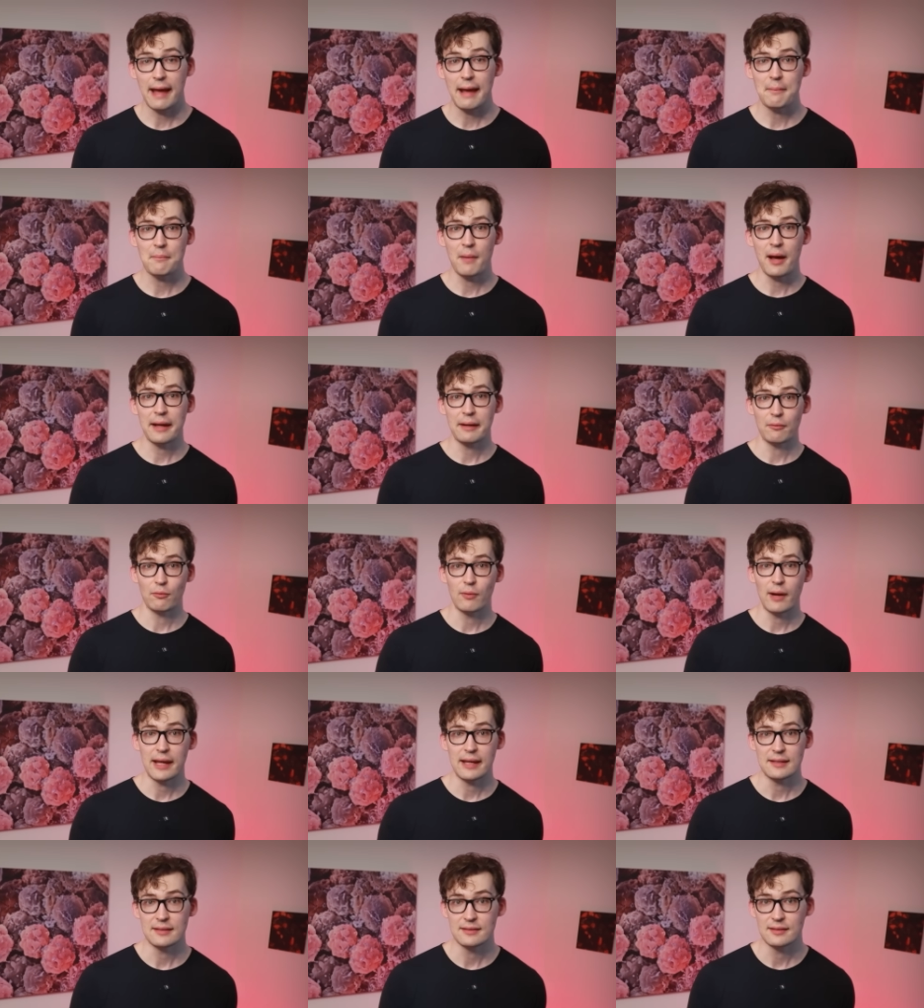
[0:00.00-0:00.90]
that might
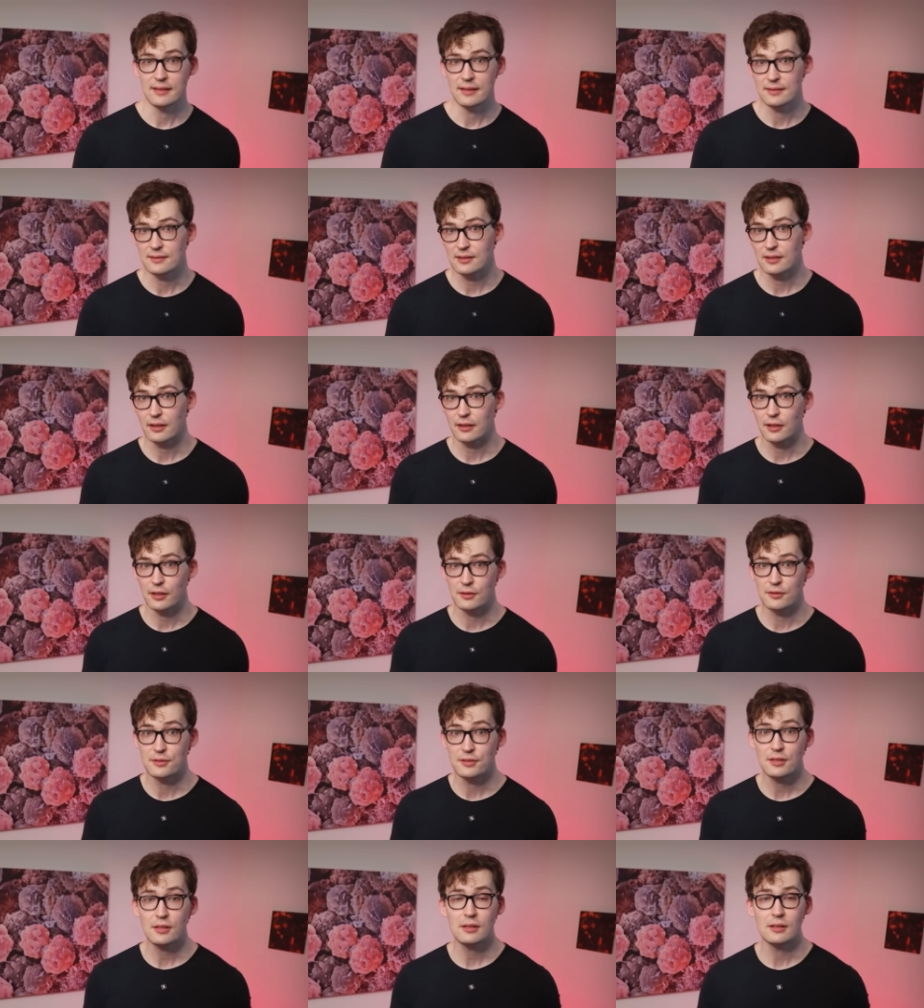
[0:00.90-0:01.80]
raise this
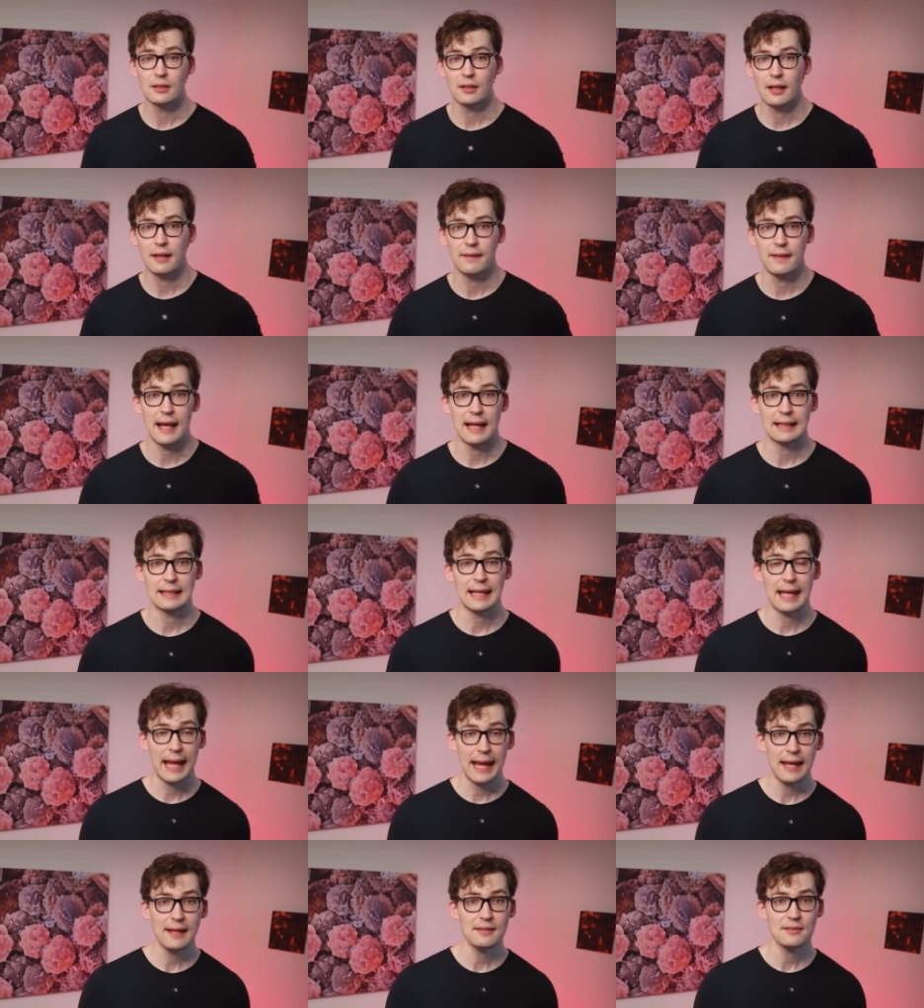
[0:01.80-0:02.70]
concern that
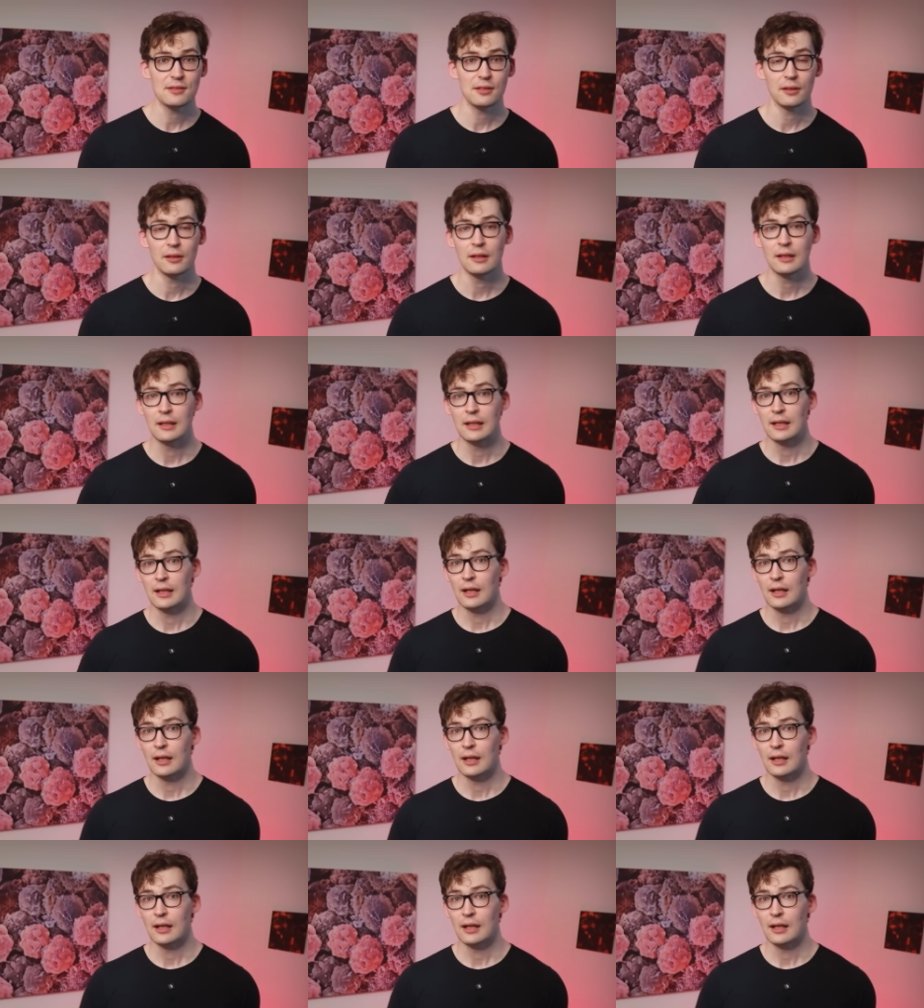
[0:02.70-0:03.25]
cancer